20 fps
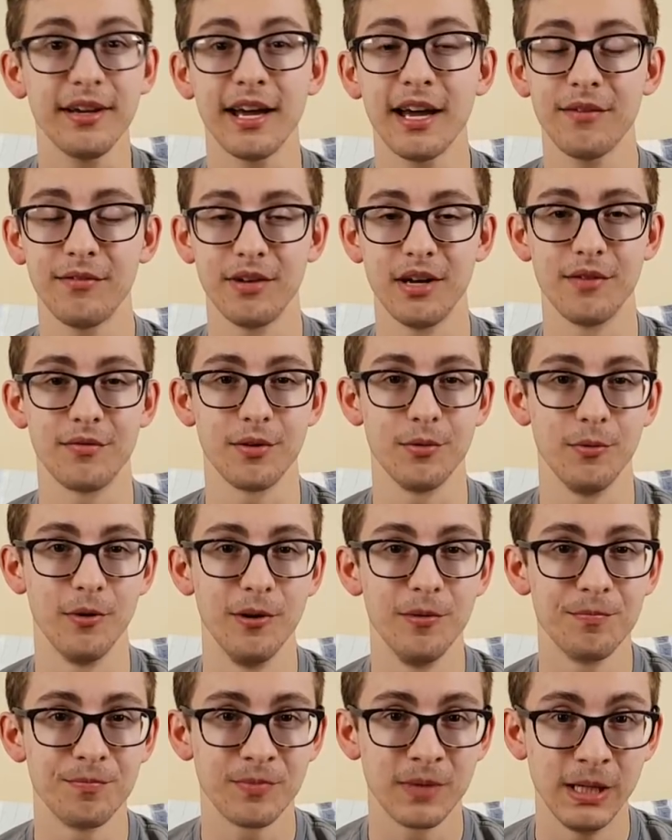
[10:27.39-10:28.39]
have it,
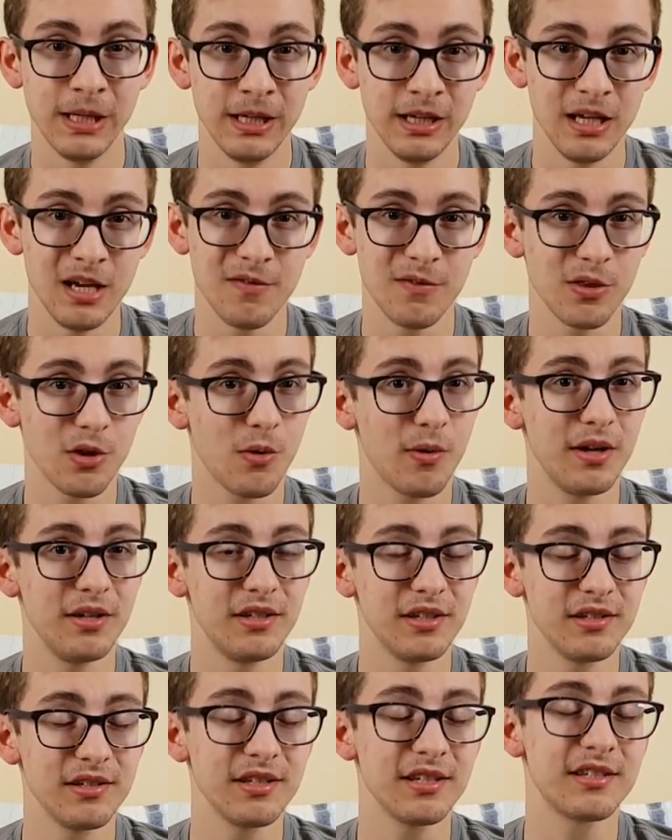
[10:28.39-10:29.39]
everyone. Even though
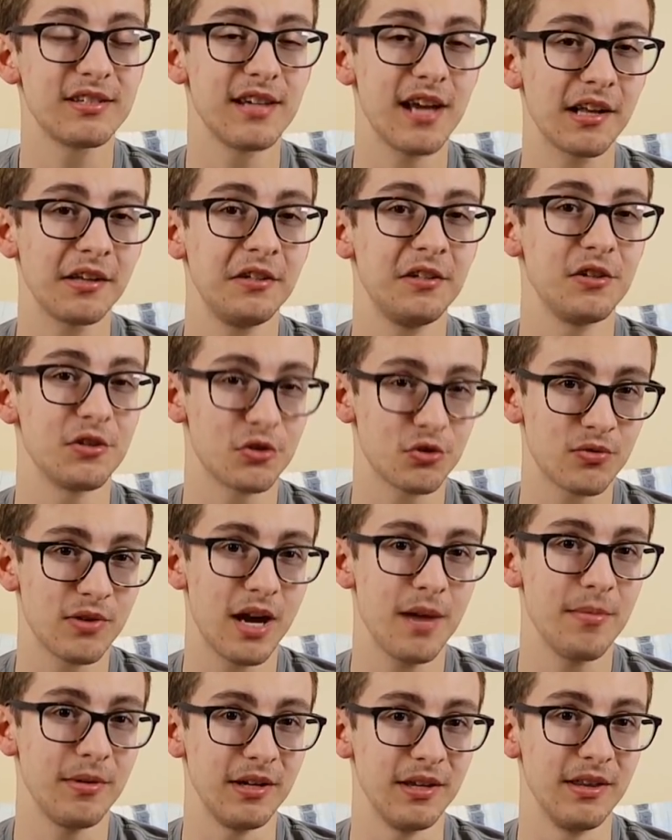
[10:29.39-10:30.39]
I didn't exactly
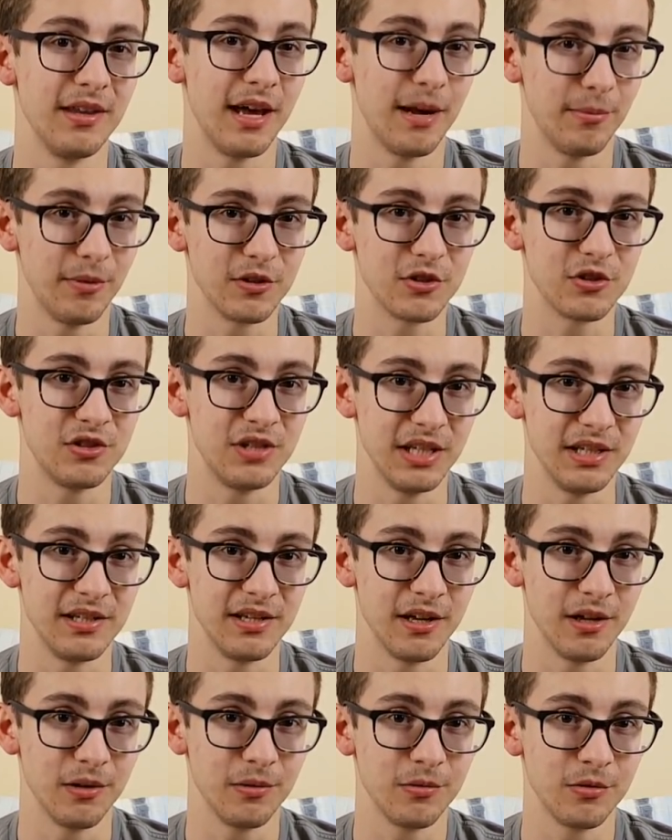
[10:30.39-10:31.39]
describe it in that much
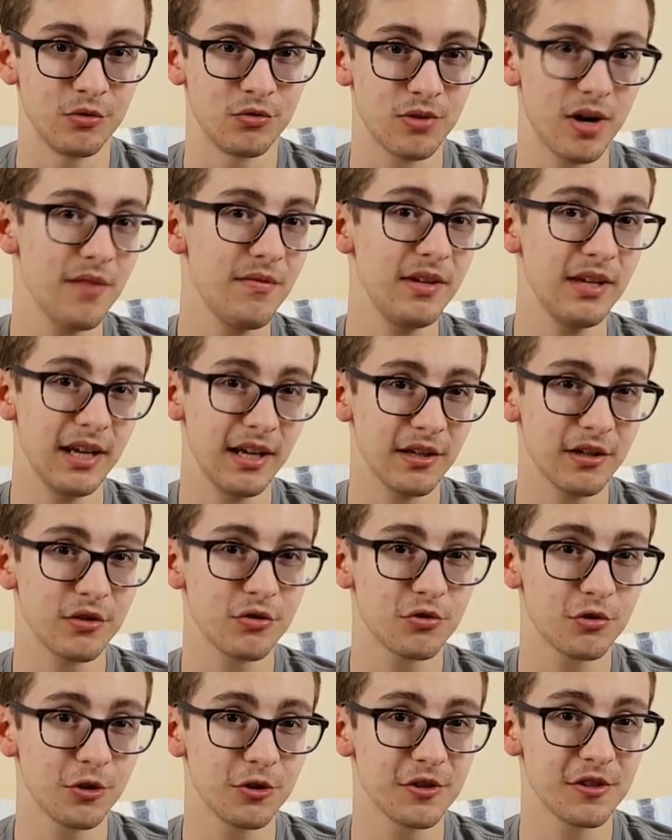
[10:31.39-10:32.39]
detail, driving hand
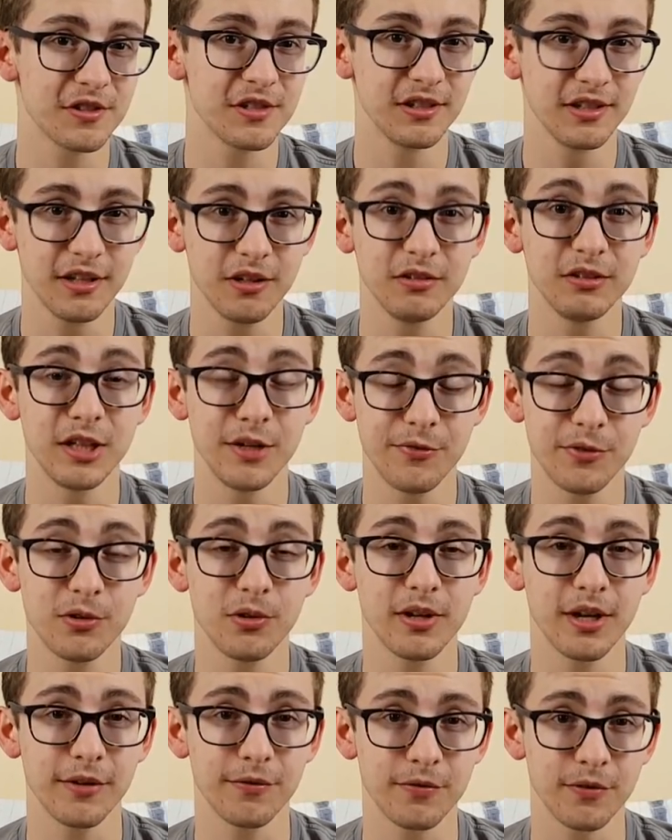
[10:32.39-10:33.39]
controls is a little
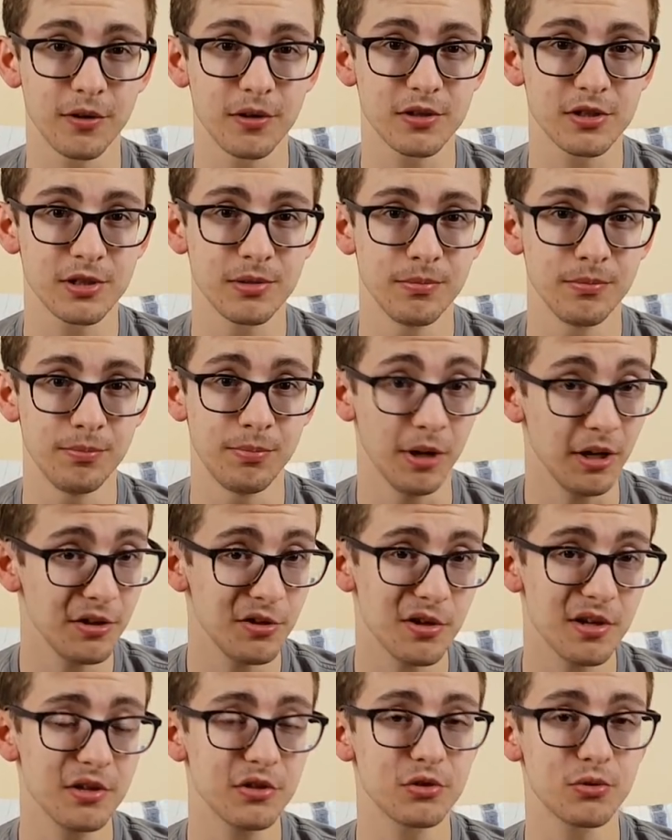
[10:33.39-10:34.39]
difficult at first,
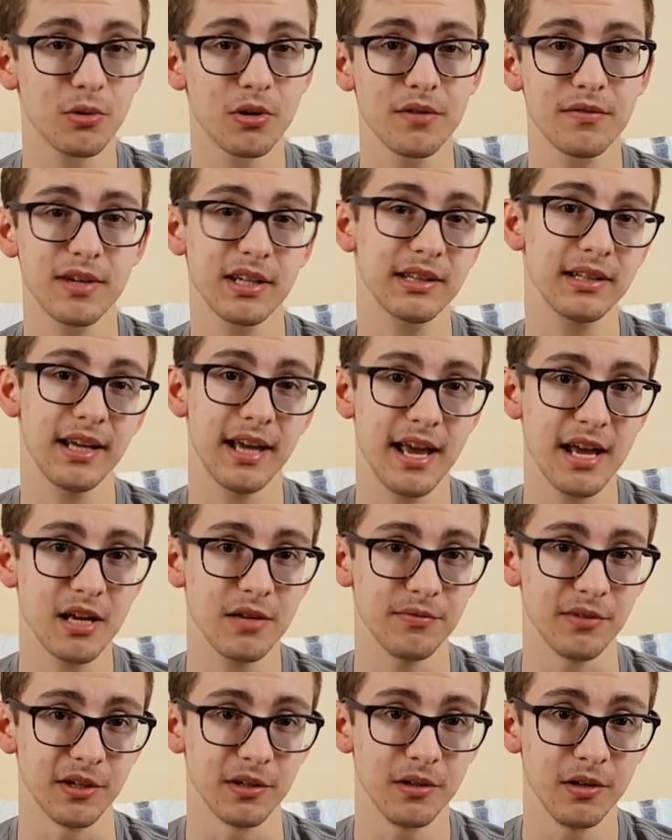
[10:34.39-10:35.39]
but you can sort of get the
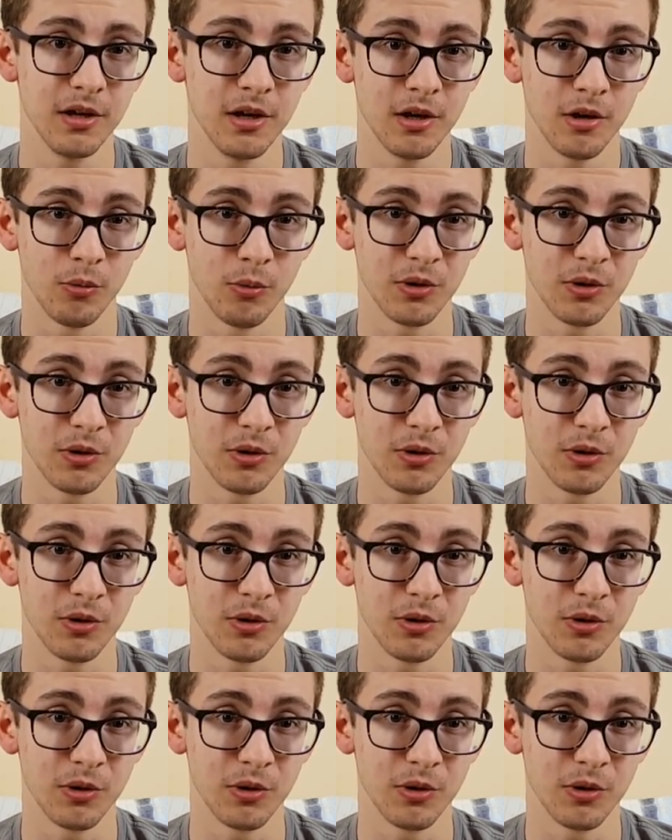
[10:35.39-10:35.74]
hang of it.